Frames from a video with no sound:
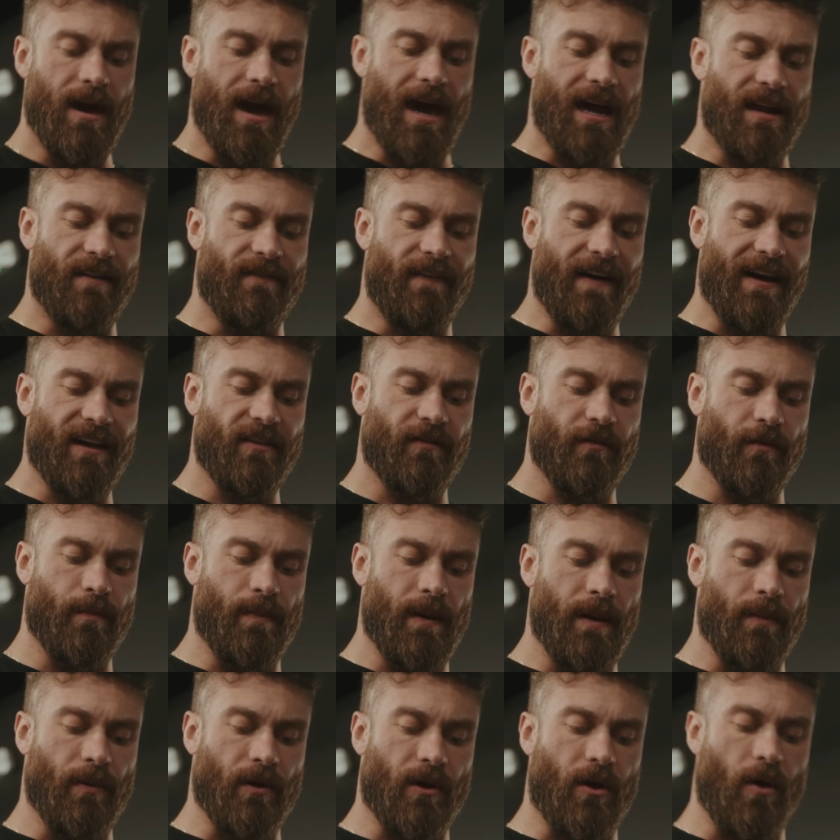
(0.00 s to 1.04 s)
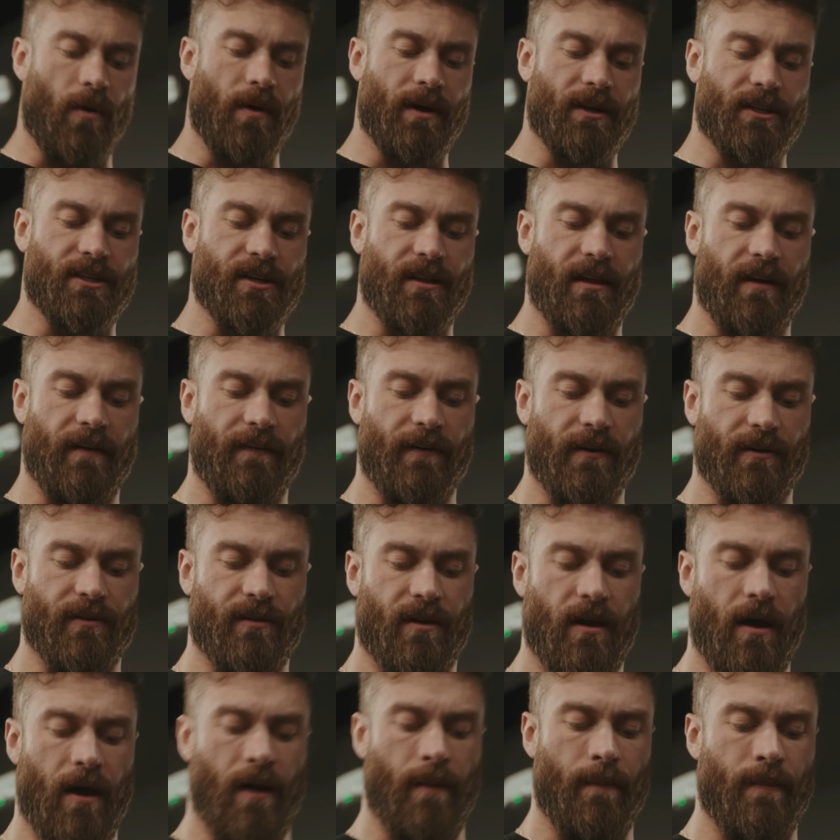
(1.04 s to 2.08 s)
Advice for people going to their first
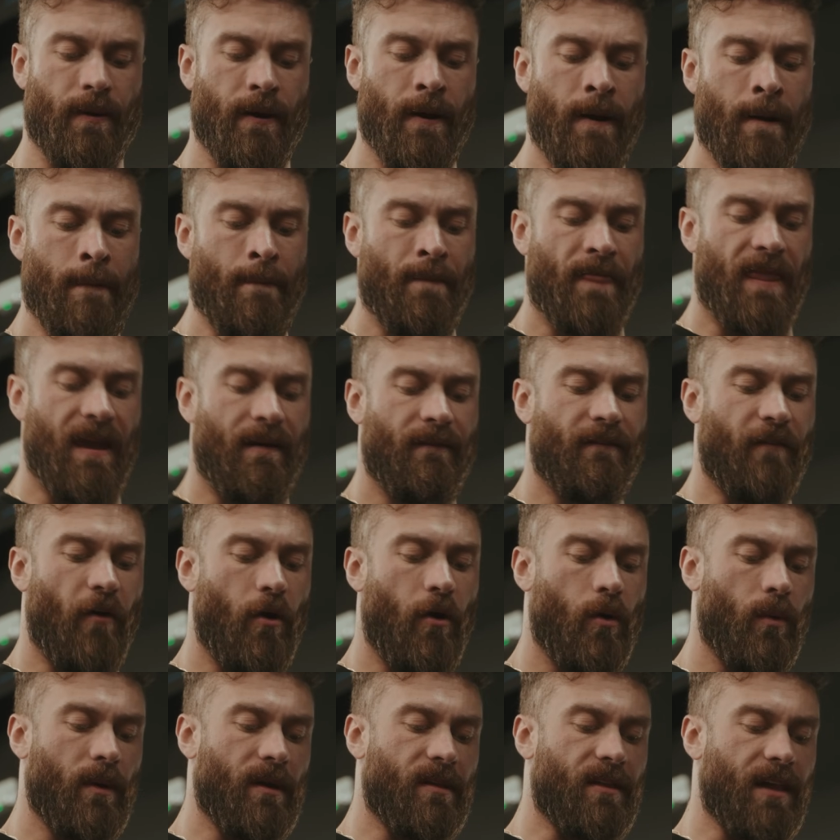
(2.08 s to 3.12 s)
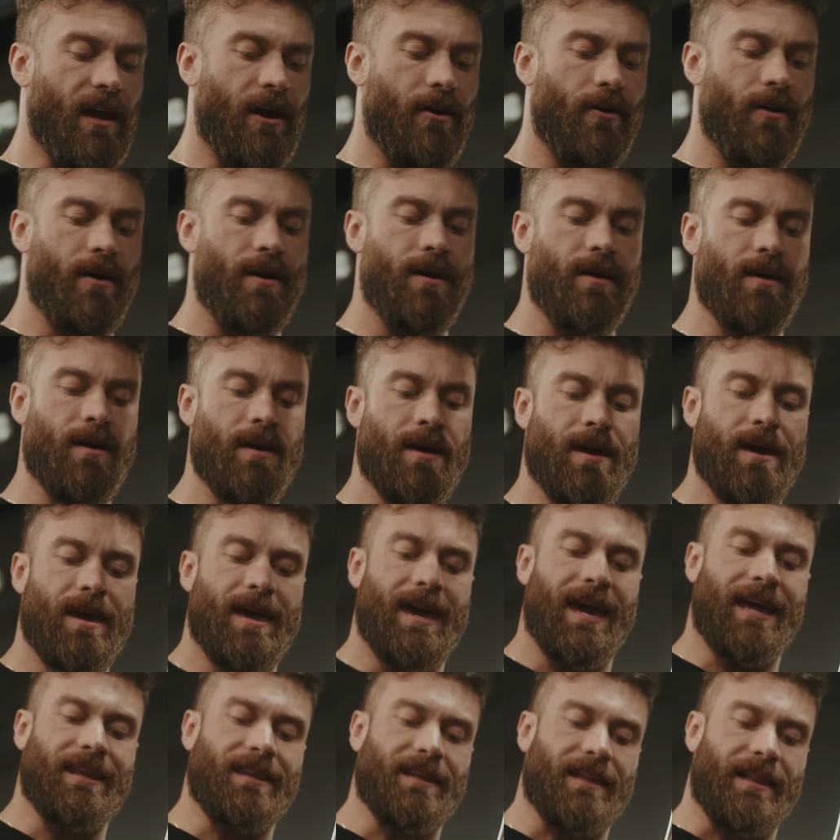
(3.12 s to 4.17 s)
comp. I'm four weeks out
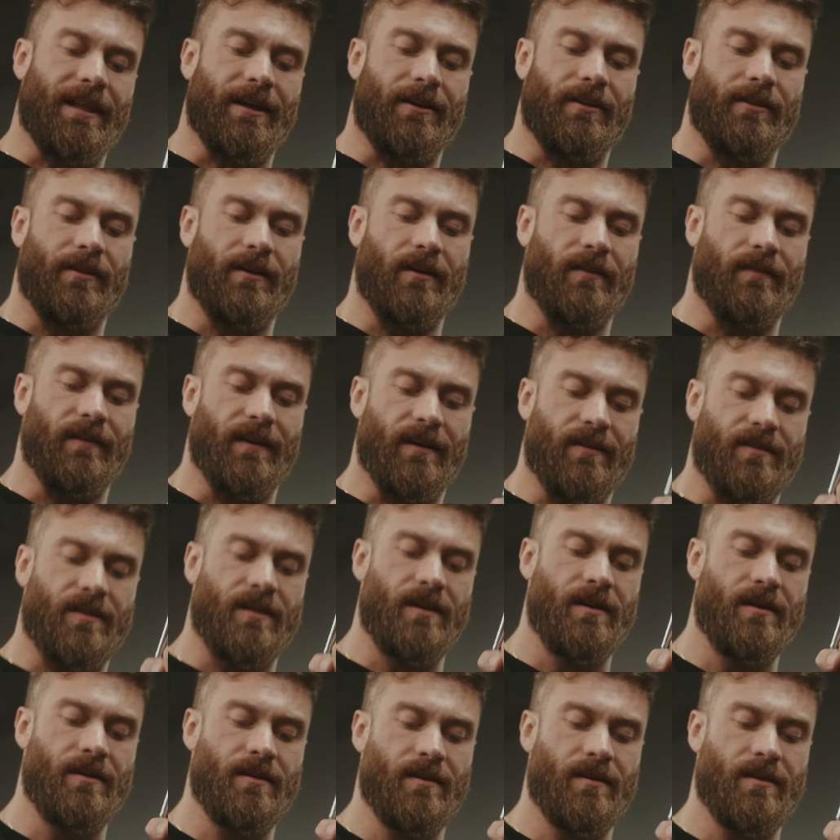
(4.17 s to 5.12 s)
and a little nervous.